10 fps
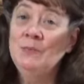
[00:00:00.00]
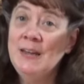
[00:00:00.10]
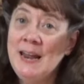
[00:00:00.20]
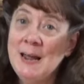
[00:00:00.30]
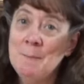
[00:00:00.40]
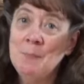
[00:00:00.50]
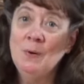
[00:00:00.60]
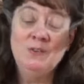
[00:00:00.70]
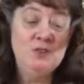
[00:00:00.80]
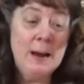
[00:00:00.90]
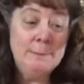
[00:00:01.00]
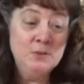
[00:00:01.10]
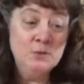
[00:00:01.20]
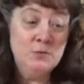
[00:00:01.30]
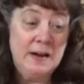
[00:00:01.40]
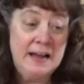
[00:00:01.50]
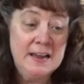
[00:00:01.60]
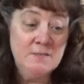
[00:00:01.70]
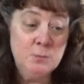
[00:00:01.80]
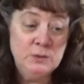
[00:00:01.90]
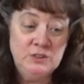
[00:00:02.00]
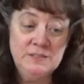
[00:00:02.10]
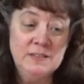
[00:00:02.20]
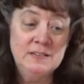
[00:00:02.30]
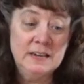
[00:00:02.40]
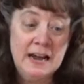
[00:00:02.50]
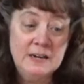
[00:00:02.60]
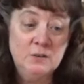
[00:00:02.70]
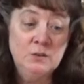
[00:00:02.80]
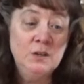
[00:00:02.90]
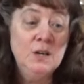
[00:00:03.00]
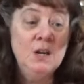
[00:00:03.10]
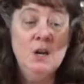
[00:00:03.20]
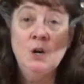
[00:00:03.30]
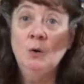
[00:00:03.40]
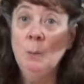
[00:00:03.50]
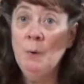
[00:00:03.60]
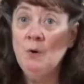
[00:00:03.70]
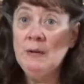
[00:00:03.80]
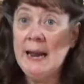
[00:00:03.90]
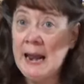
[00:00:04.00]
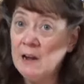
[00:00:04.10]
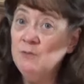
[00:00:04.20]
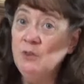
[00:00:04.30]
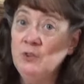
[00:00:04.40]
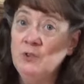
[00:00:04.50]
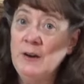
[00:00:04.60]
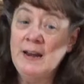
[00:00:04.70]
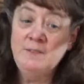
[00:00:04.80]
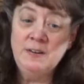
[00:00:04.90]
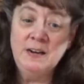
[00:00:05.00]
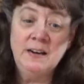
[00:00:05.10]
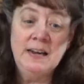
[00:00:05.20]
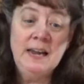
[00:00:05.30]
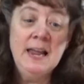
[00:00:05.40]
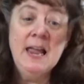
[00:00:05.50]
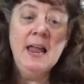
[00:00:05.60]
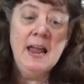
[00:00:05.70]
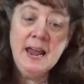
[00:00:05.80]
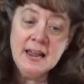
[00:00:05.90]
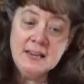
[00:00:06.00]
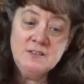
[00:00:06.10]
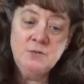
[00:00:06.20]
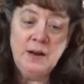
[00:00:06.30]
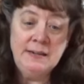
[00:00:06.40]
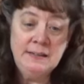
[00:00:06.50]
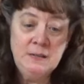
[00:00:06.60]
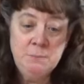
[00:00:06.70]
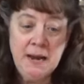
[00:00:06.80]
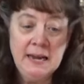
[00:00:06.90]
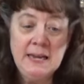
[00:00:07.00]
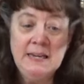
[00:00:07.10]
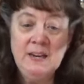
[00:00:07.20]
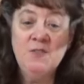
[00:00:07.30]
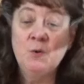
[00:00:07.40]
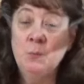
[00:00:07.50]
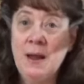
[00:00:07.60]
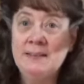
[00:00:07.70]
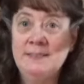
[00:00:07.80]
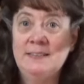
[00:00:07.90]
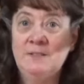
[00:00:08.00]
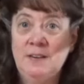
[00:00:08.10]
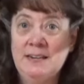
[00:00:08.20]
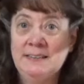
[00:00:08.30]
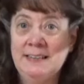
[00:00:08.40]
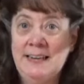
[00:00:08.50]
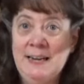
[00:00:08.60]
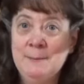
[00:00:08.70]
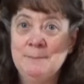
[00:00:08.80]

take up with Chapter 5, which is entitled Cremona after Stradivari and Violin Making in the Rest of Italy.